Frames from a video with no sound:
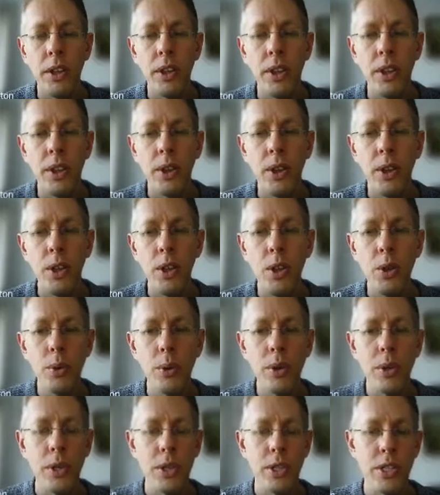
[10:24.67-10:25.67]
you
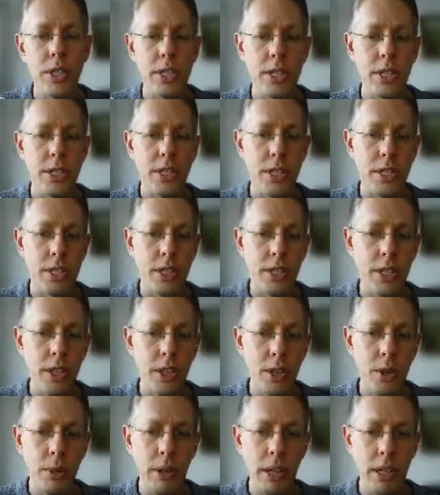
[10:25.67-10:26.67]

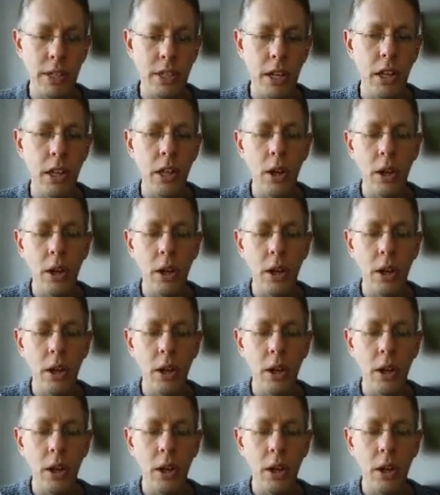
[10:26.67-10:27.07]
need to look